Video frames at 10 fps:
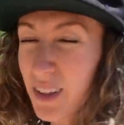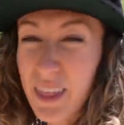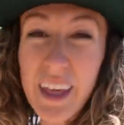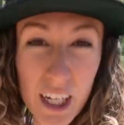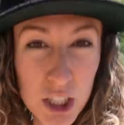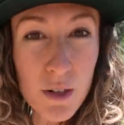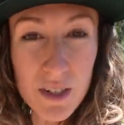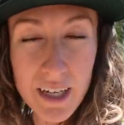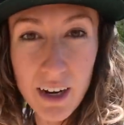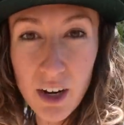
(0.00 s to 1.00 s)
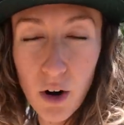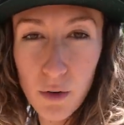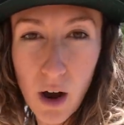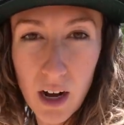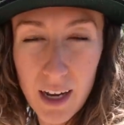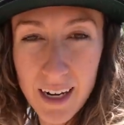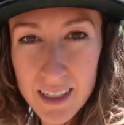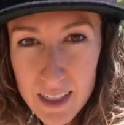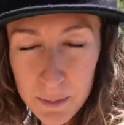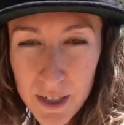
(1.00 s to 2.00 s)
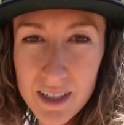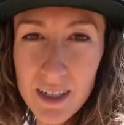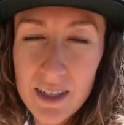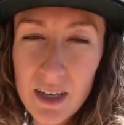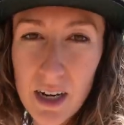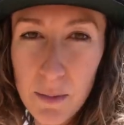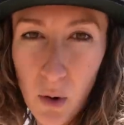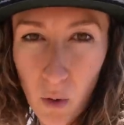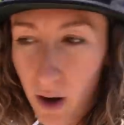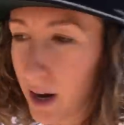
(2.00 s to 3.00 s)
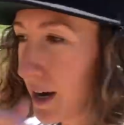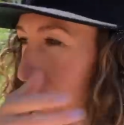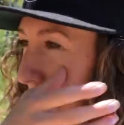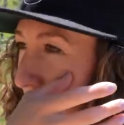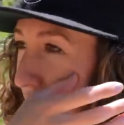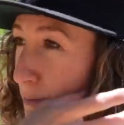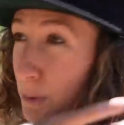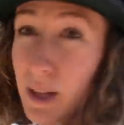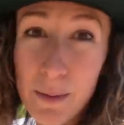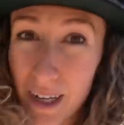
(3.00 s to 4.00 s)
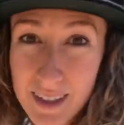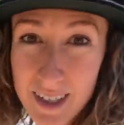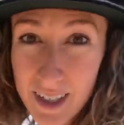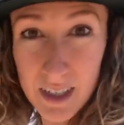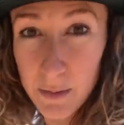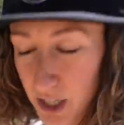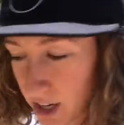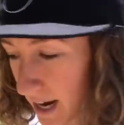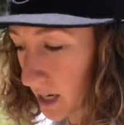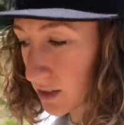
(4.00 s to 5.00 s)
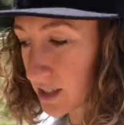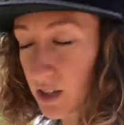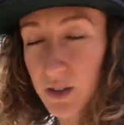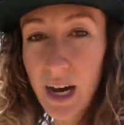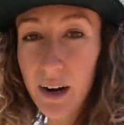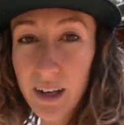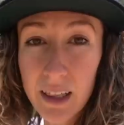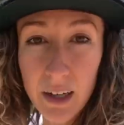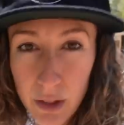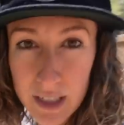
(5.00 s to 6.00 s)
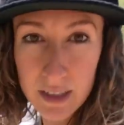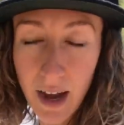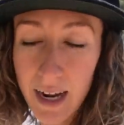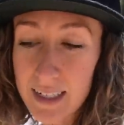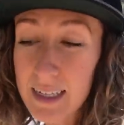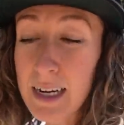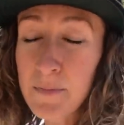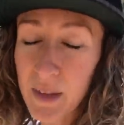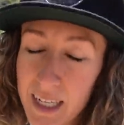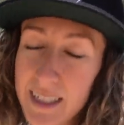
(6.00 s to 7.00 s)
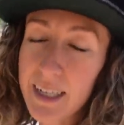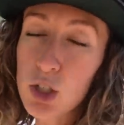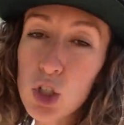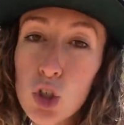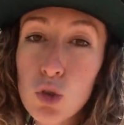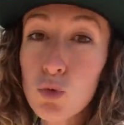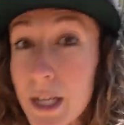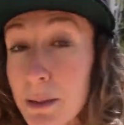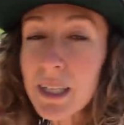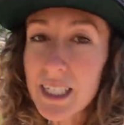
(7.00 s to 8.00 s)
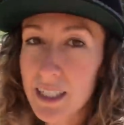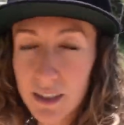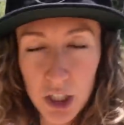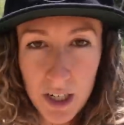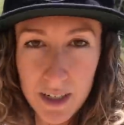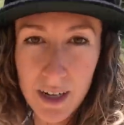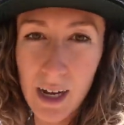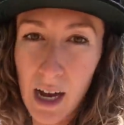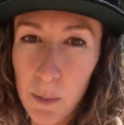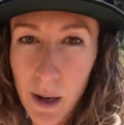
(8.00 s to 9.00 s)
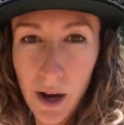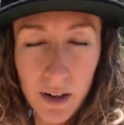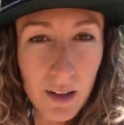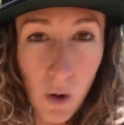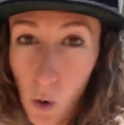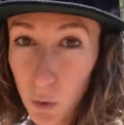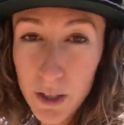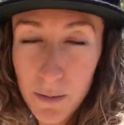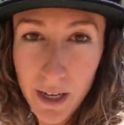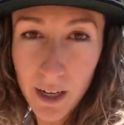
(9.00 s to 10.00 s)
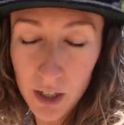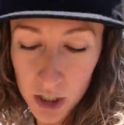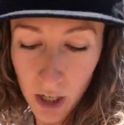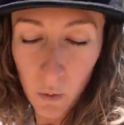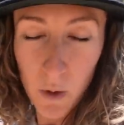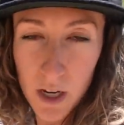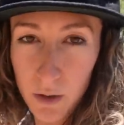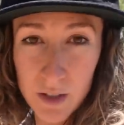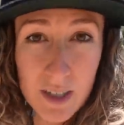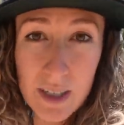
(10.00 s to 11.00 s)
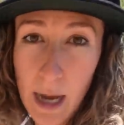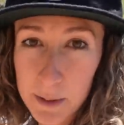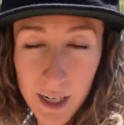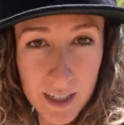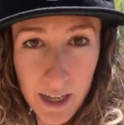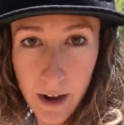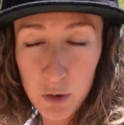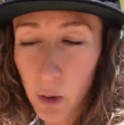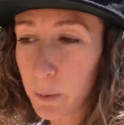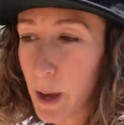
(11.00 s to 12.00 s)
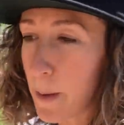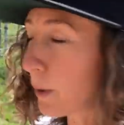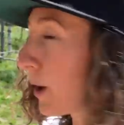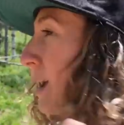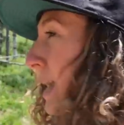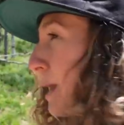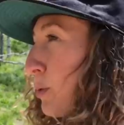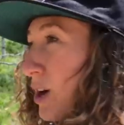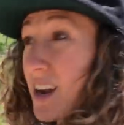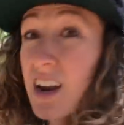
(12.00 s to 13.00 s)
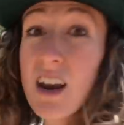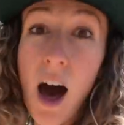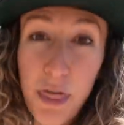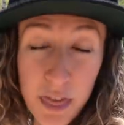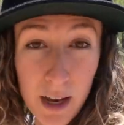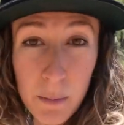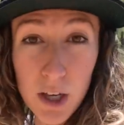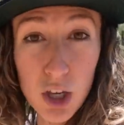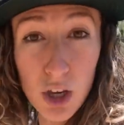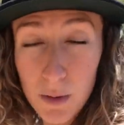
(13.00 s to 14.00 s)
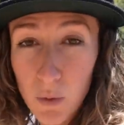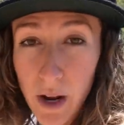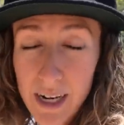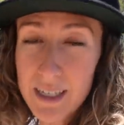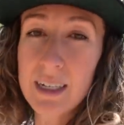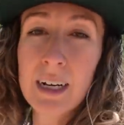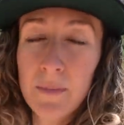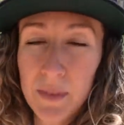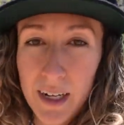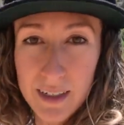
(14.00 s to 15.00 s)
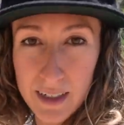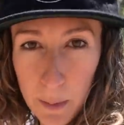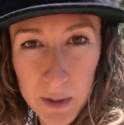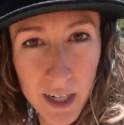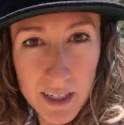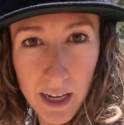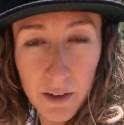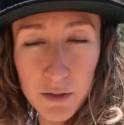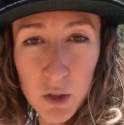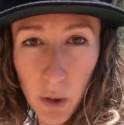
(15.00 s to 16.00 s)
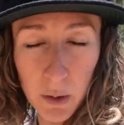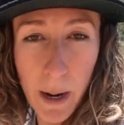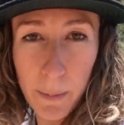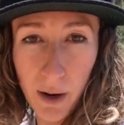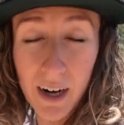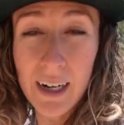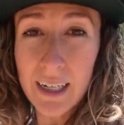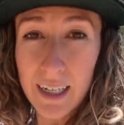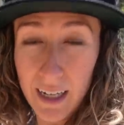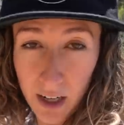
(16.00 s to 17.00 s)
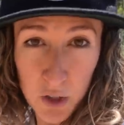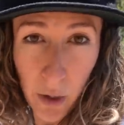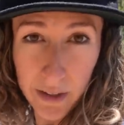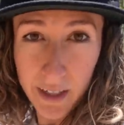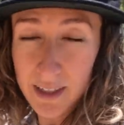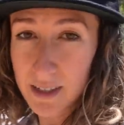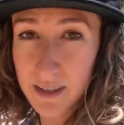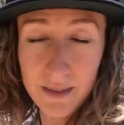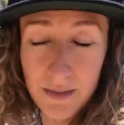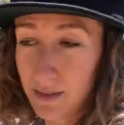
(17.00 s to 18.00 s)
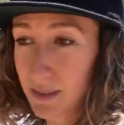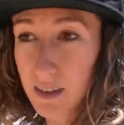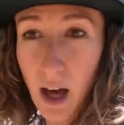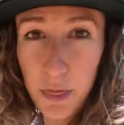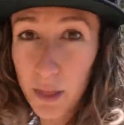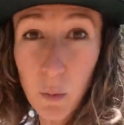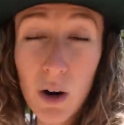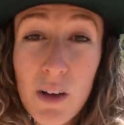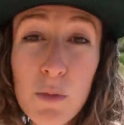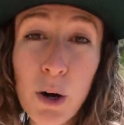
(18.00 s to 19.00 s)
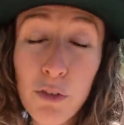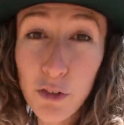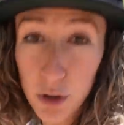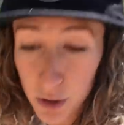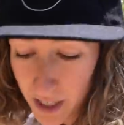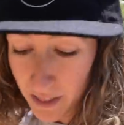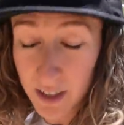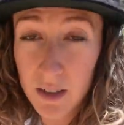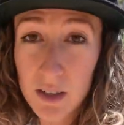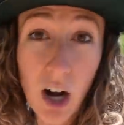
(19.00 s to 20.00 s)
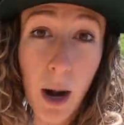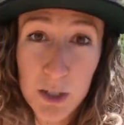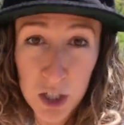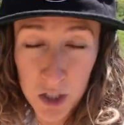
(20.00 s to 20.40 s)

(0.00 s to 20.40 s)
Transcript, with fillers: the issues that can go wrong in a septic system or in a plumbing system in your house. He knows how to clear these lines and he's extremely diligent about only making sure we use septic safe toilet paper and put nothing but human waste and septic safe toilet paper in our toilets Nothing, we don't even put food in the garbage